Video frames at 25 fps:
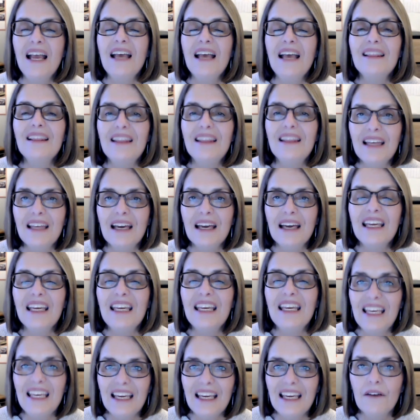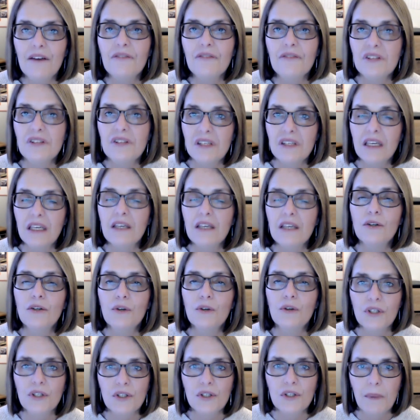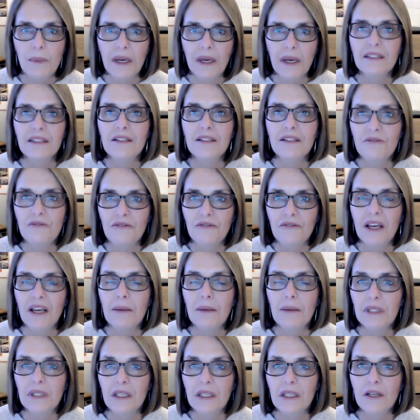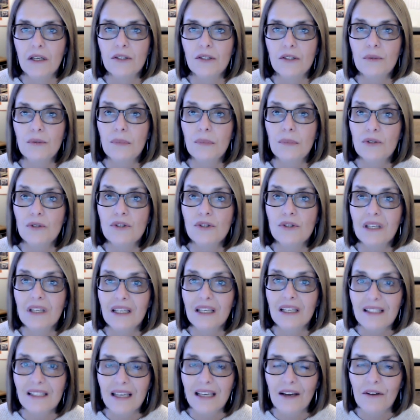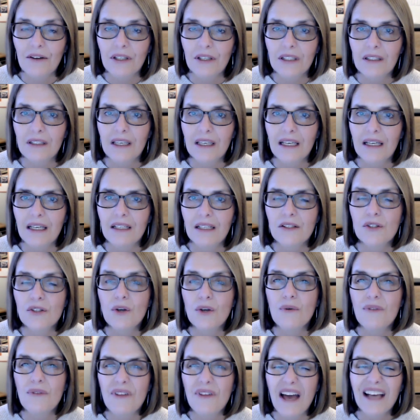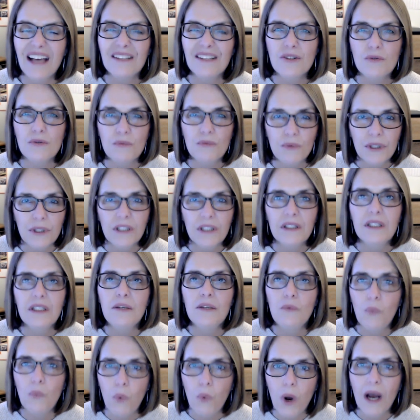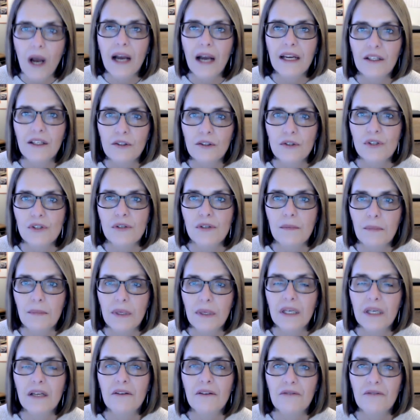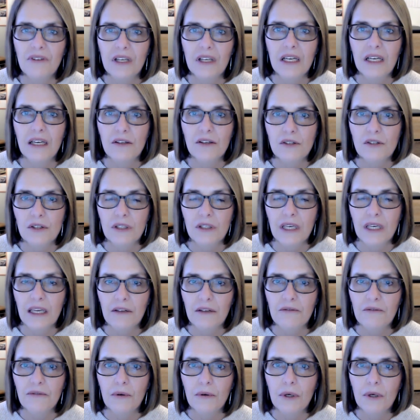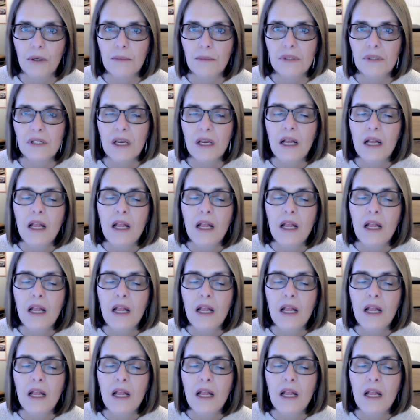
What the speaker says: The EFC, your expected family contribution, gets calculated. So that's really why you're submitting financial aid forms.